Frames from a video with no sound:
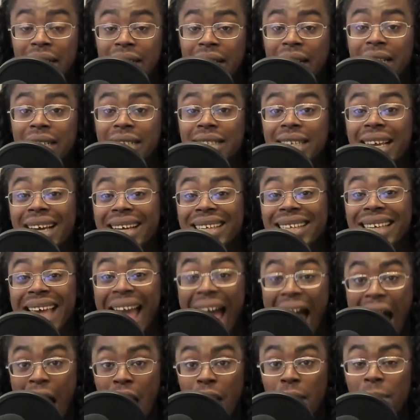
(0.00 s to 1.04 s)
Not exactly
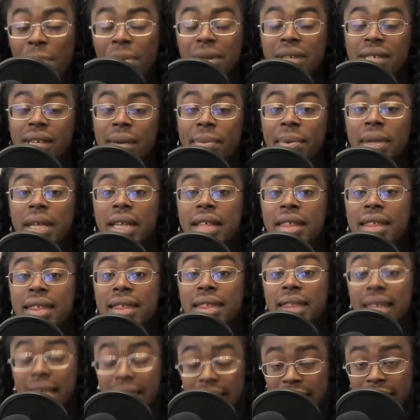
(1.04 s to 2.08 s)
how, but some of the
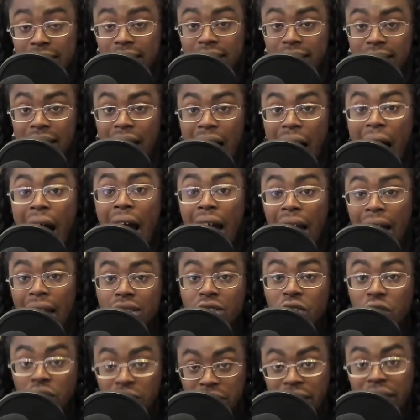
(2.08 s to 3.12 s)
things that I
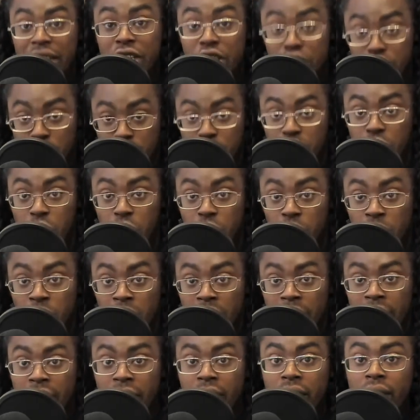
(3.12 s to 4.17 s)
looked into
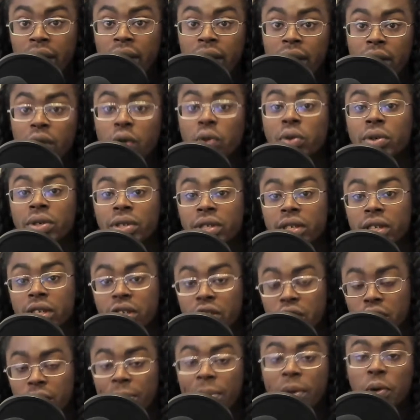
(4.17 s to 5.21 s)
in order to
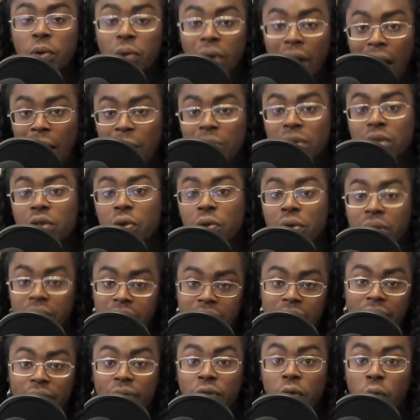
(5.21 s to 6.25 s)
determine what I was going
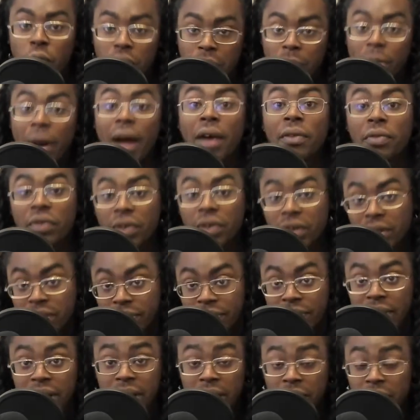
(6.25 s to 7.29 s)
to get for one of my first
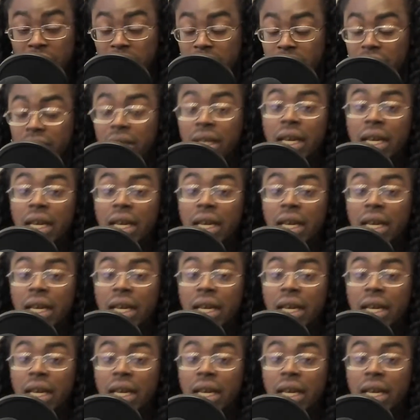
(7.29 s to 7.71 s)
vehicles.